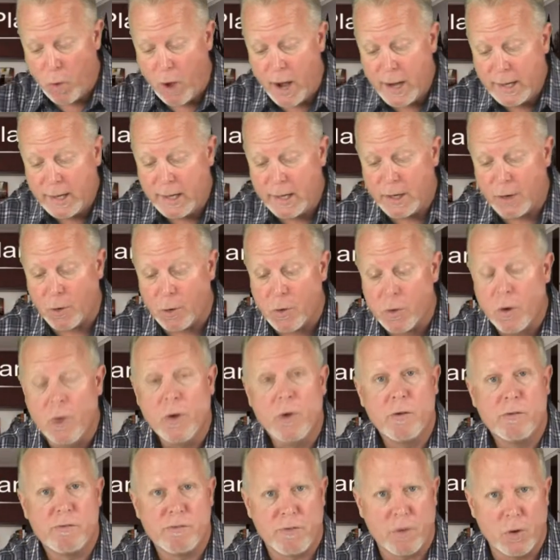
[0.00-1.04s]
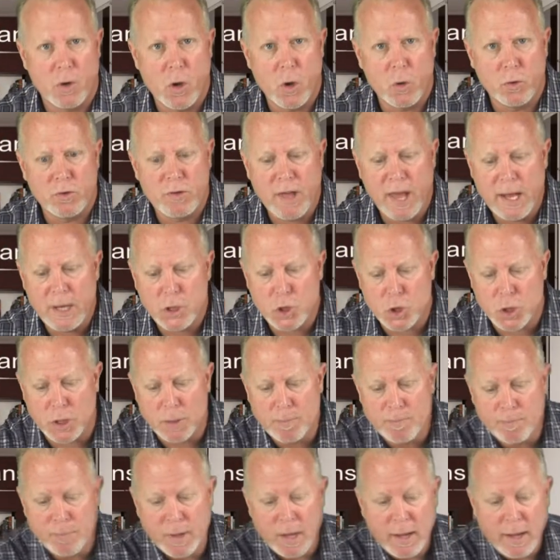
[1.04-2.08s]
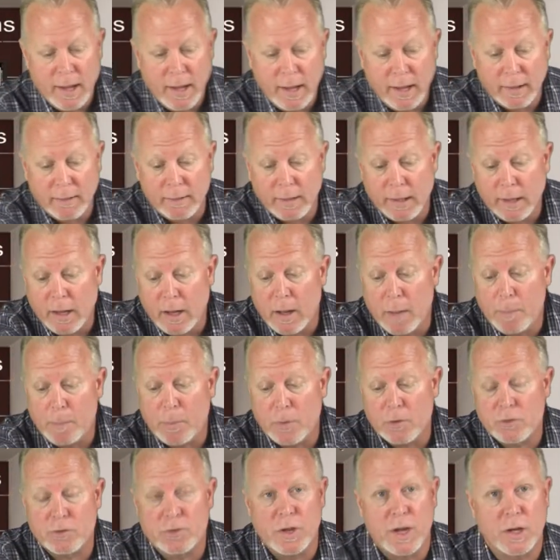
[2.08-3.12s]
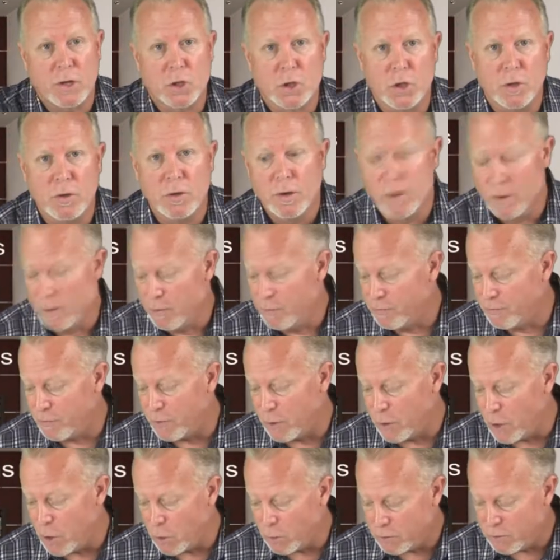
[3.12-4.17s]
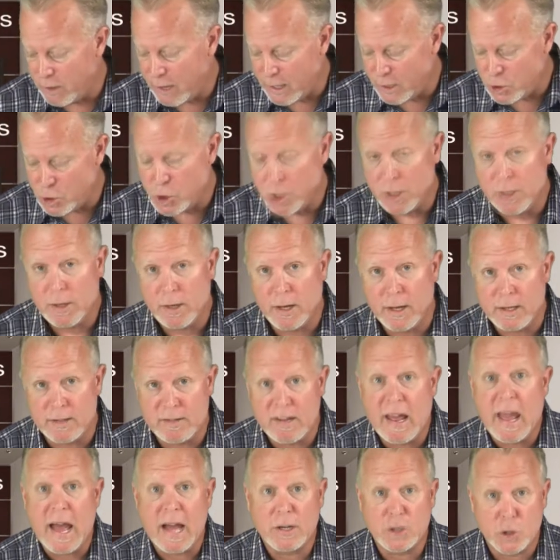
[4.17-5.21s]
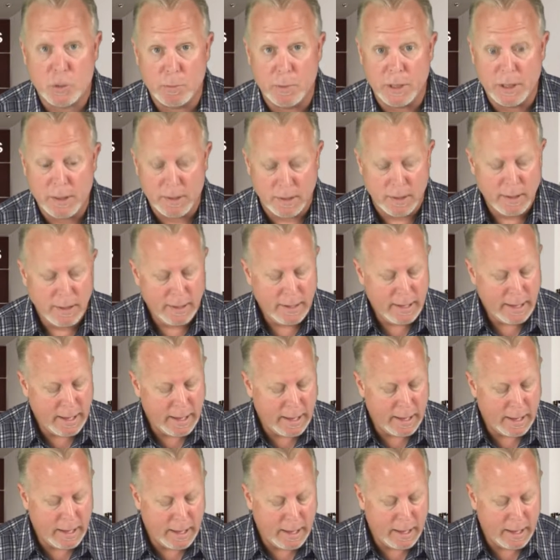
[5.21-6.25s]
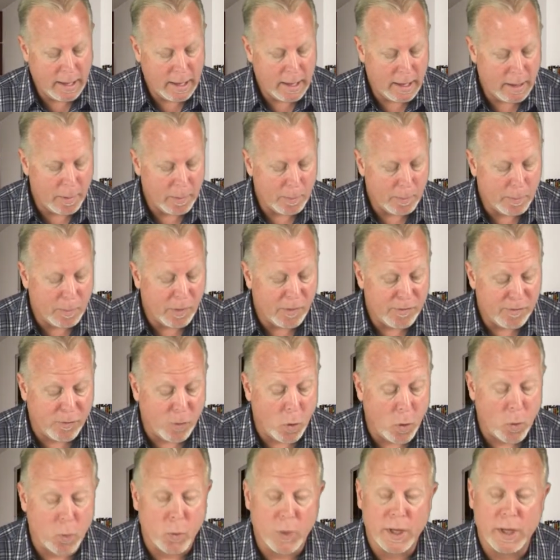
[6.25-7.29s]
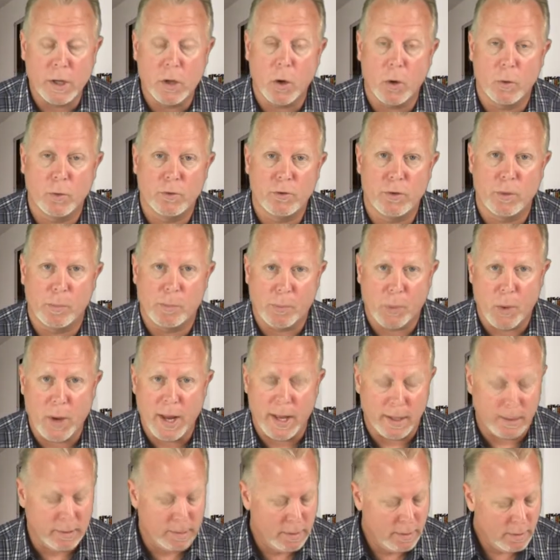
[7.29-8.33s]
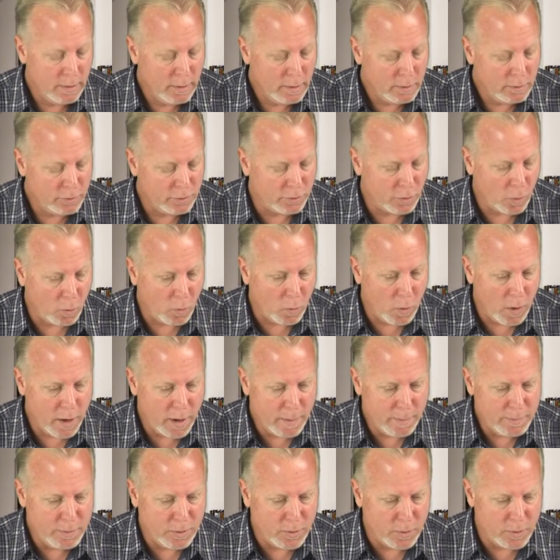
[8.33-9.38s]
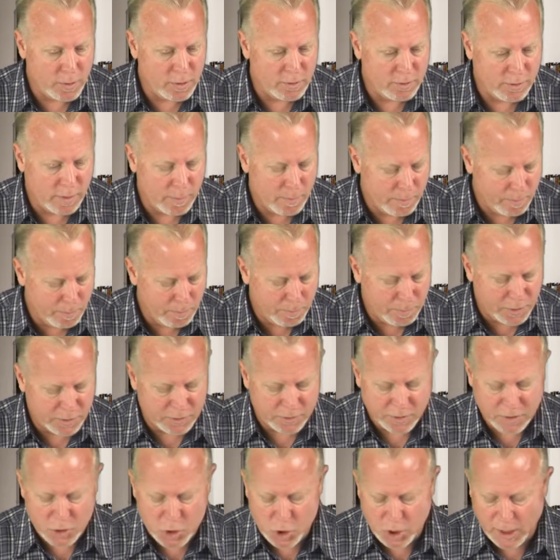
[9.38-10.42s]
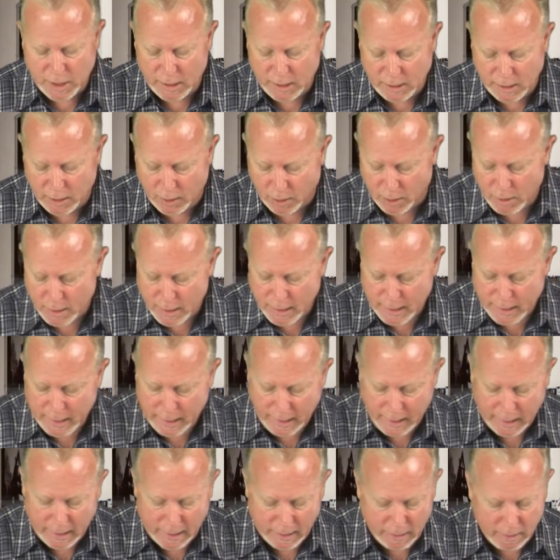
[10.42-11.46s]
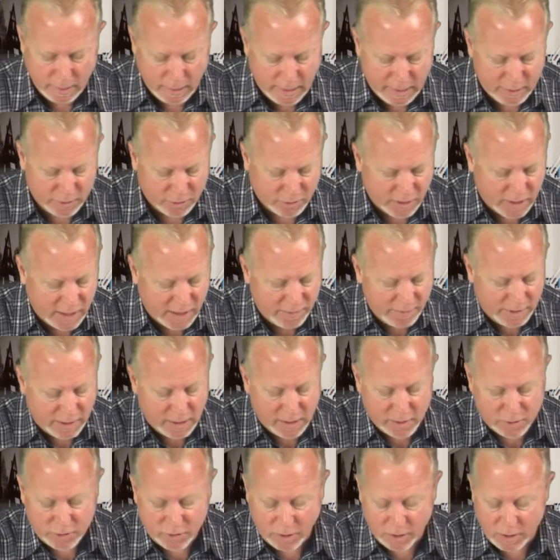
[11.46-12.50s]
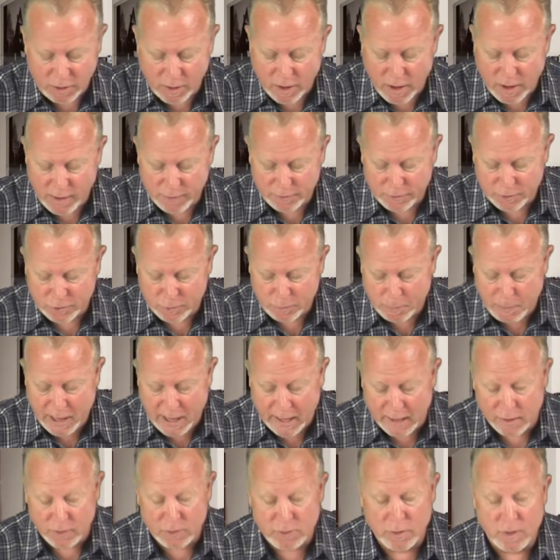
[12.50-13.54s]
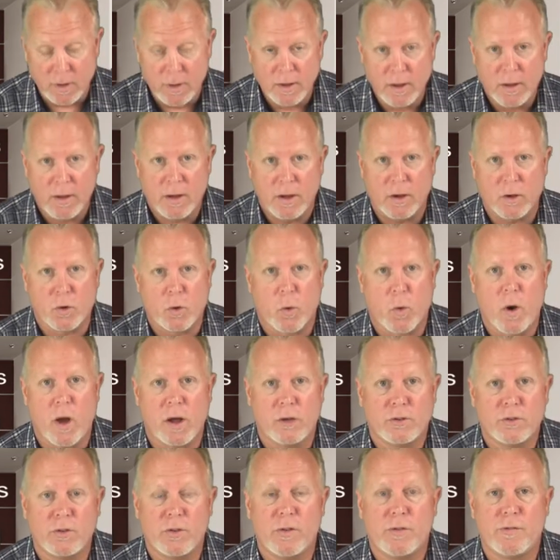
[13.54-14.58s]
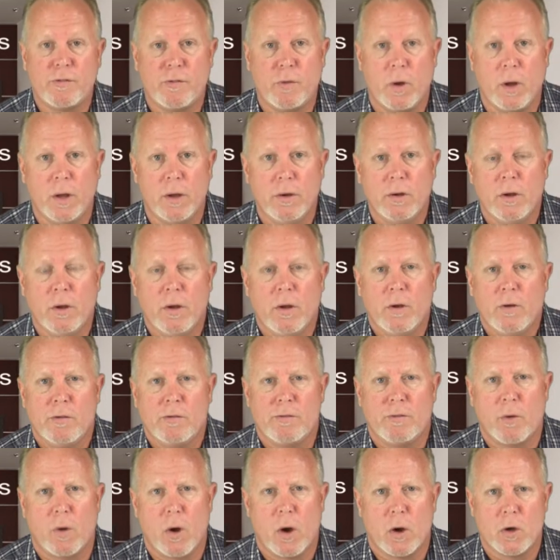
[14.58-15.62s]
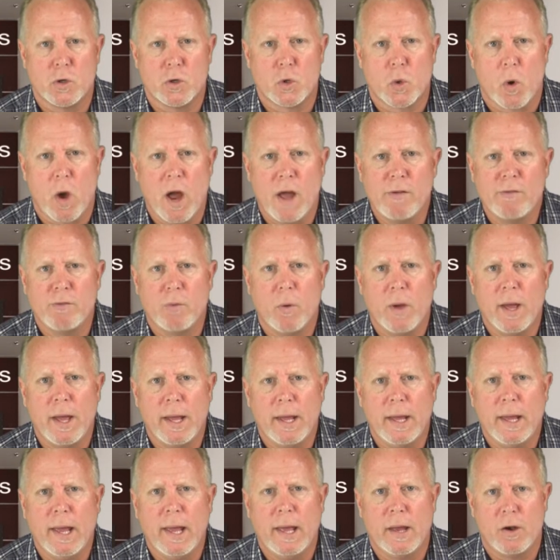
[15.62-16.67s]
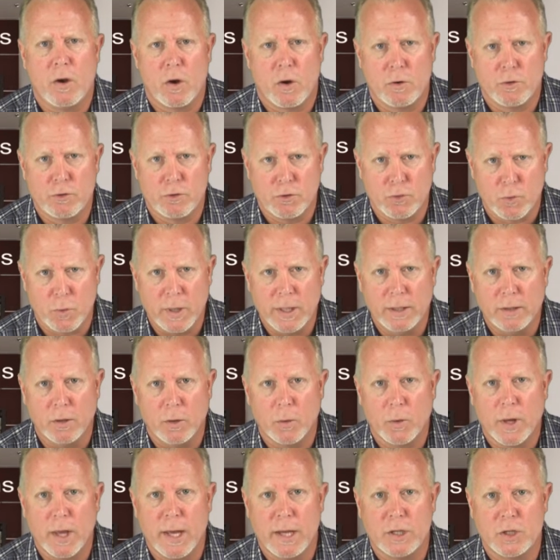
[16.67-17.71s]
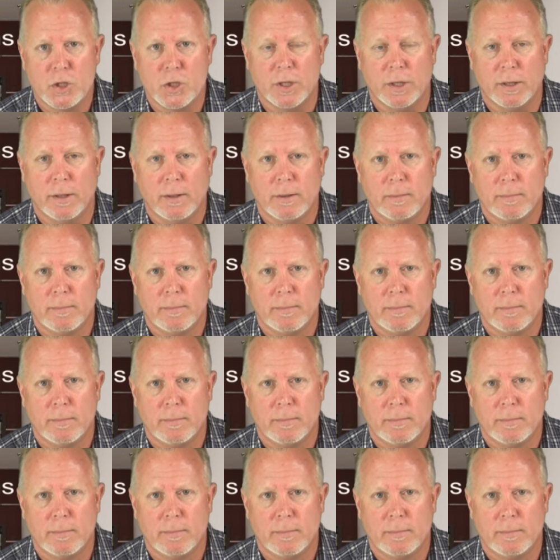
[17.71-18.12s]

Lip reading: right here for notation, and the upper section for notation attachment before we go to print. So what I'm doing is I'm positioning it here, and it's giving us enough space across the front for our driveway and our street location.